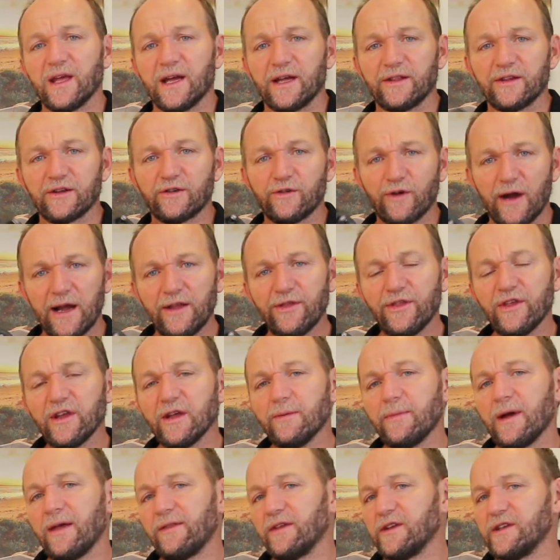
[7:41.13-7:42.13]
And the great thing
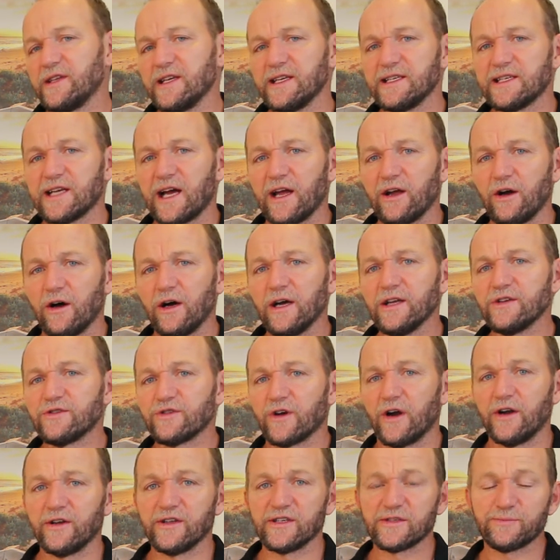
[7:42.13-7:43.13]
about the DJI
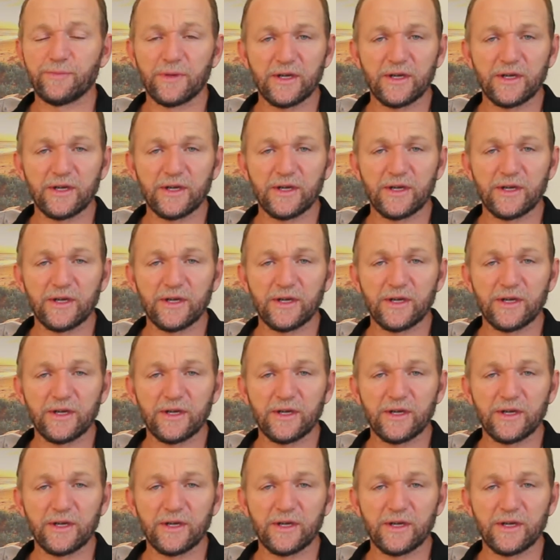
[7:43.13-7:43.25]
drone is